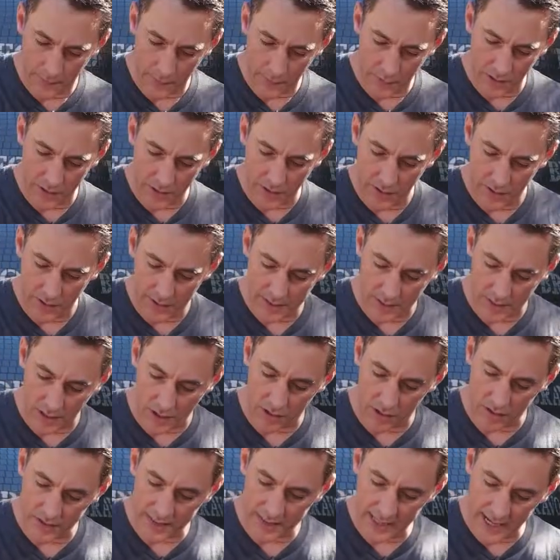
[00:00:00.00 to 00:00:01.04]
We're gonna do this to
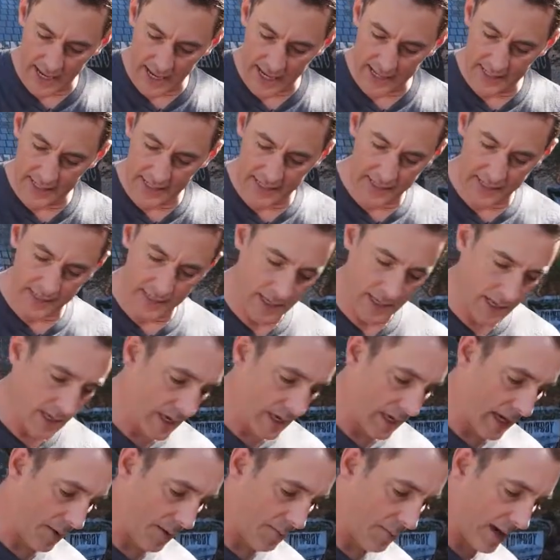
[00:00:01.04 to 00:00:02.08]
all sides,
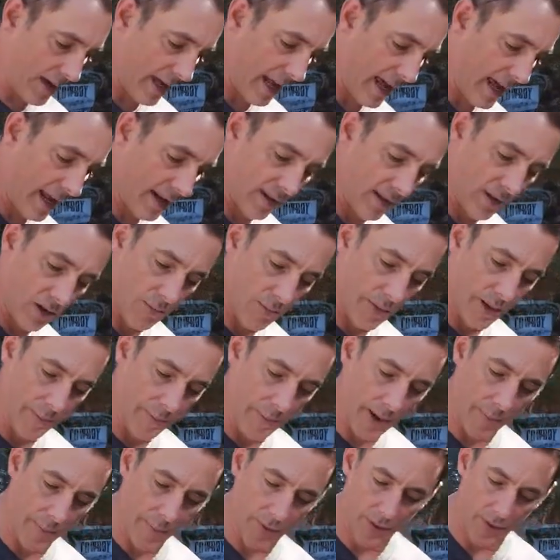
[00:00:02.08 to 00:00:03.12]
and we're gonna add a little bit of
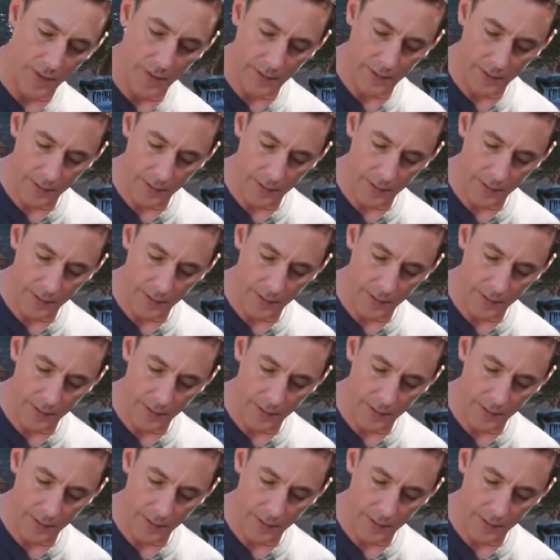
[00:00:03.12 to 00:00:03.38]
pepper.